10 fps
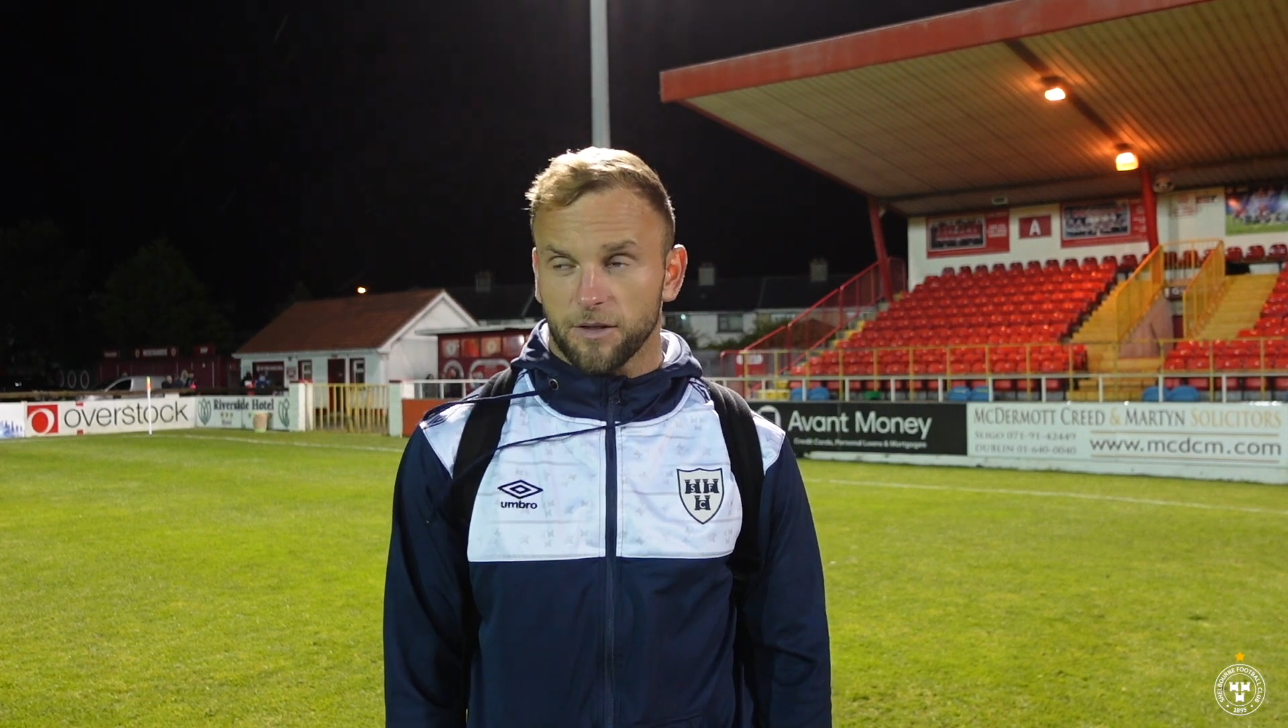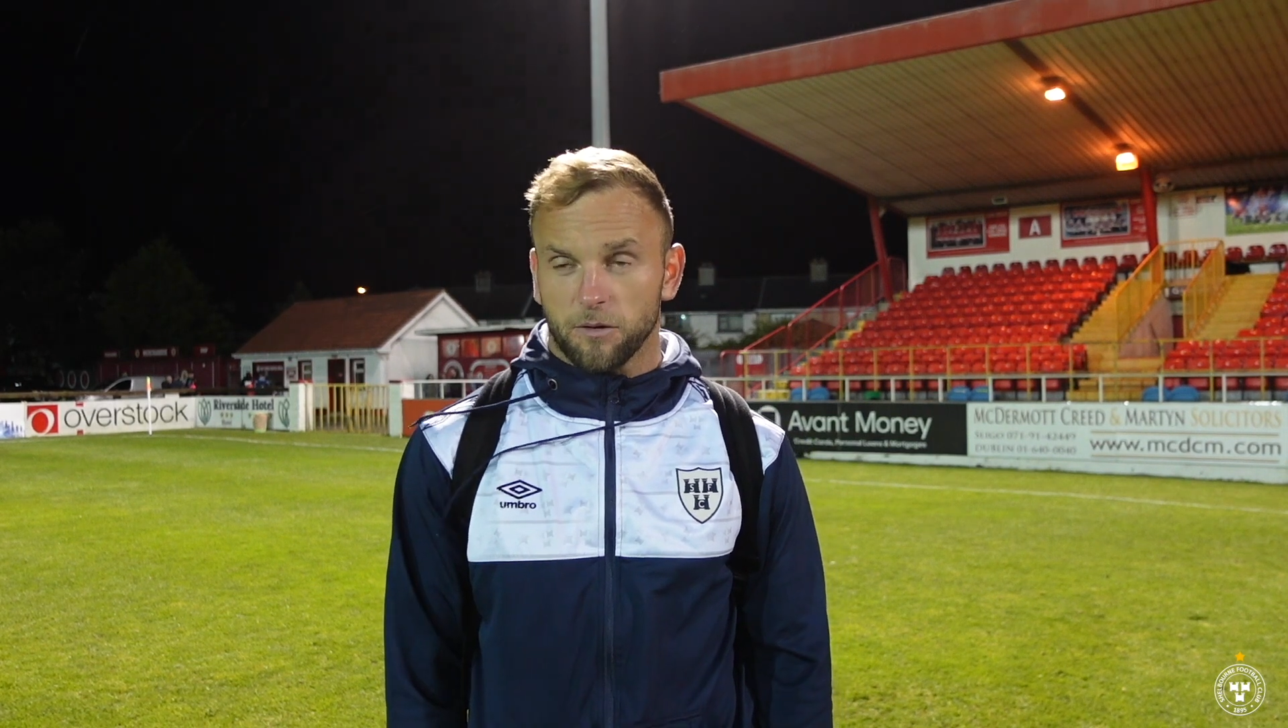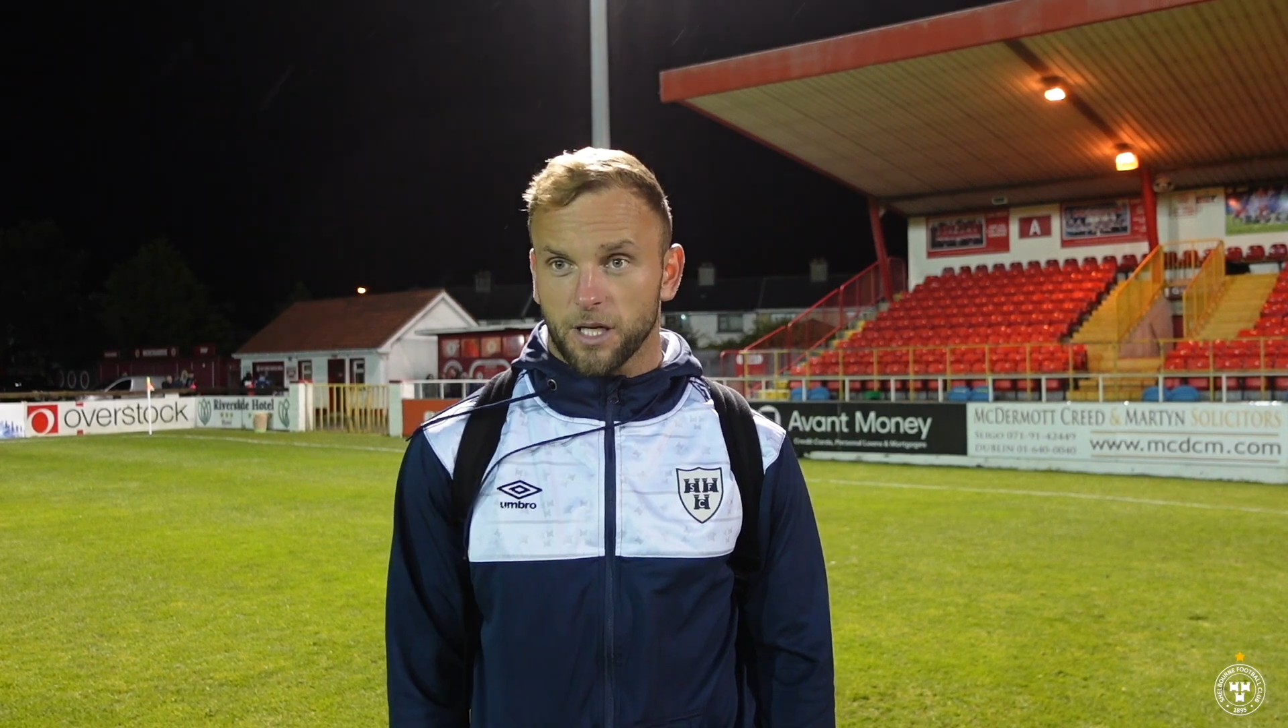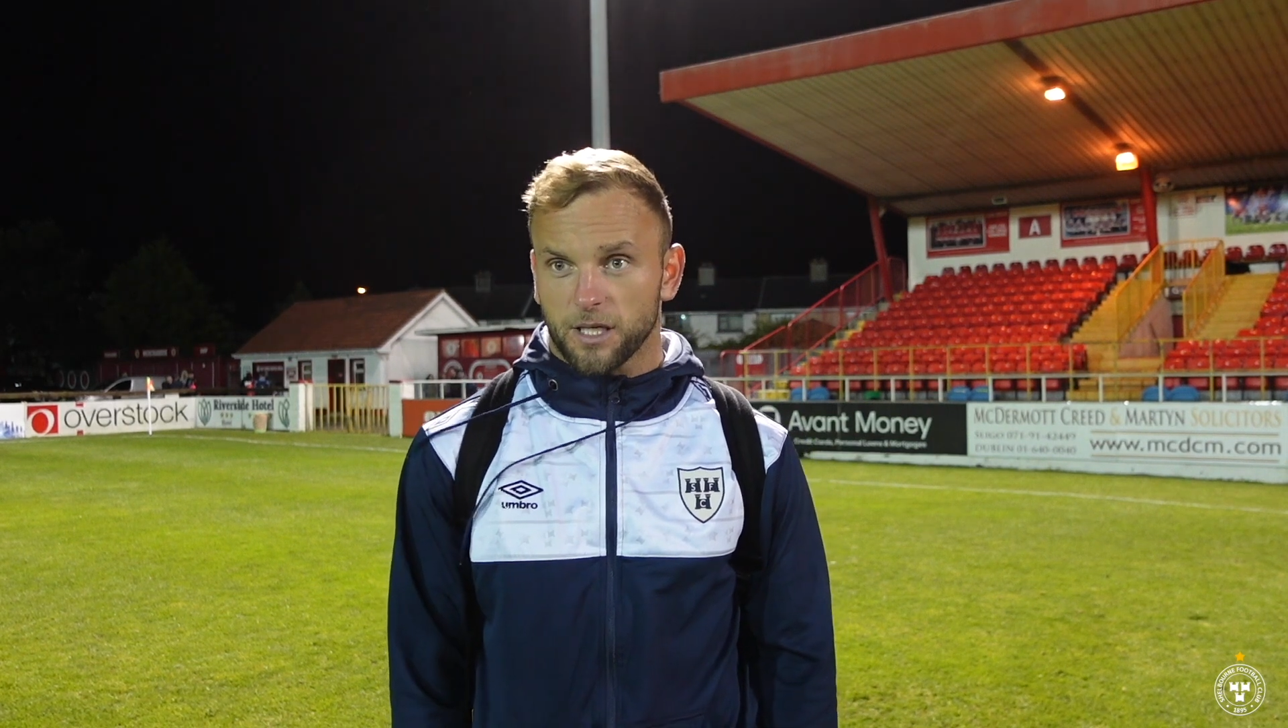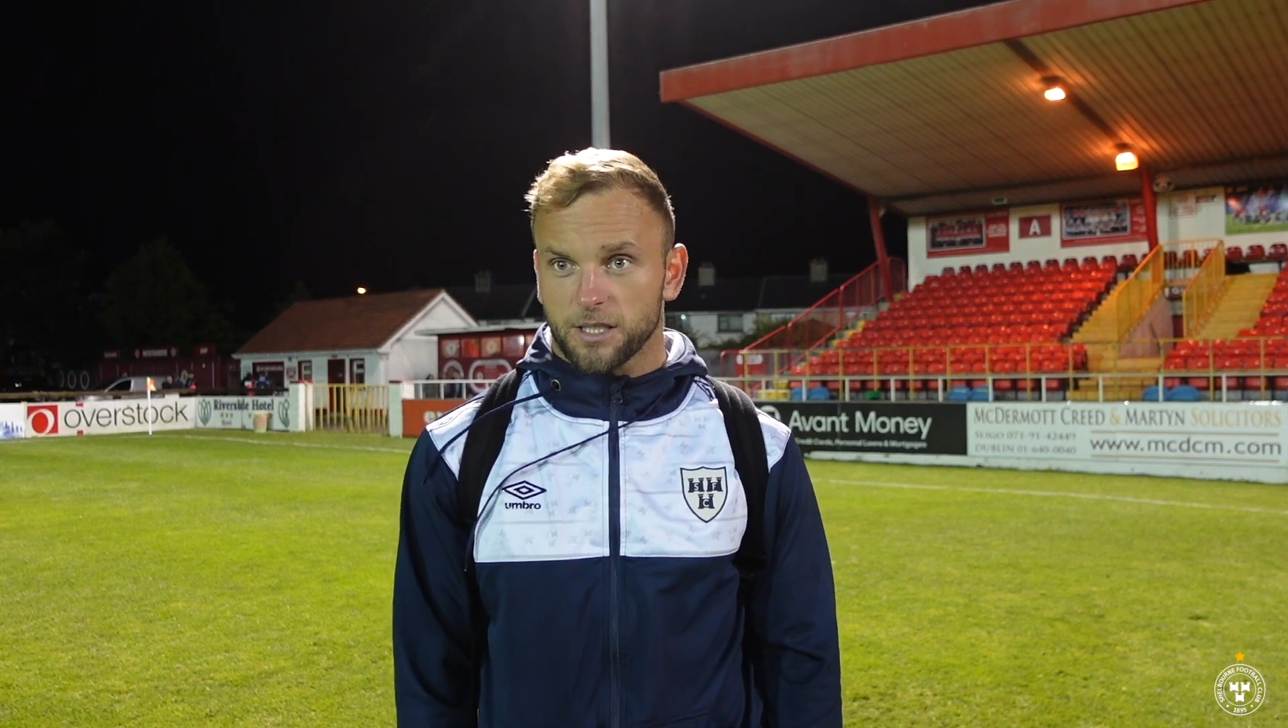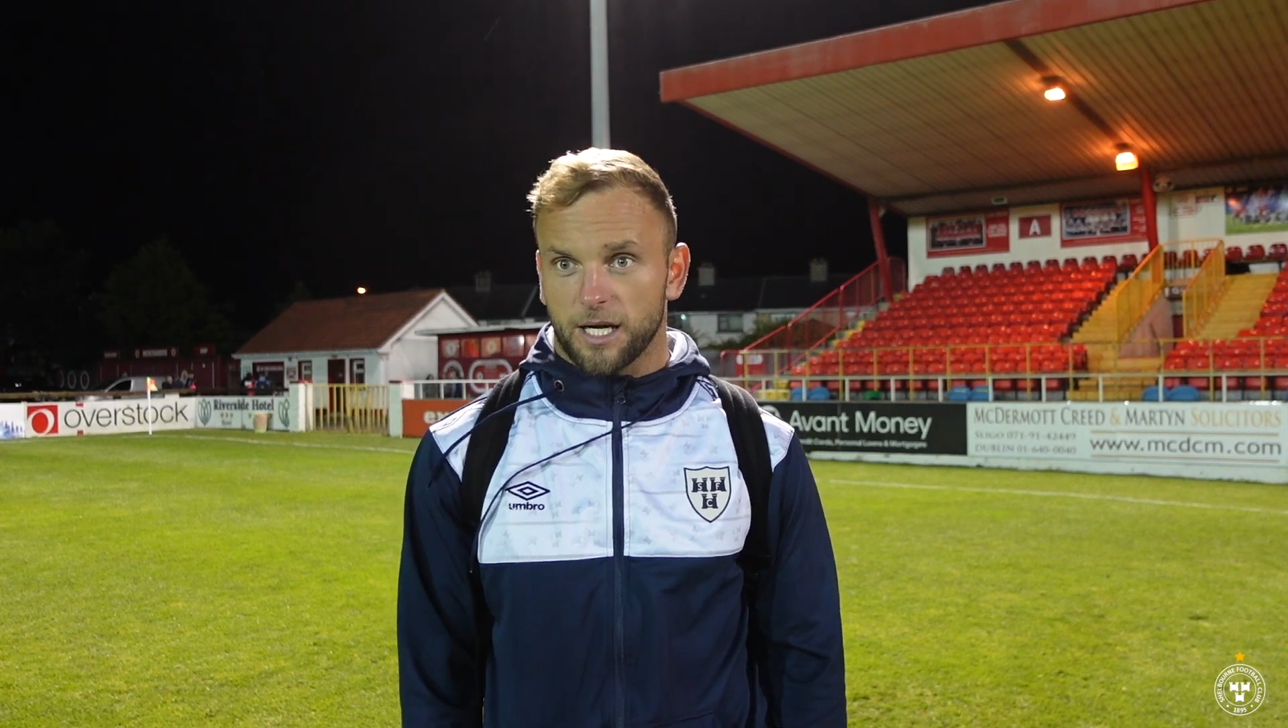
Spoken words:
few niggles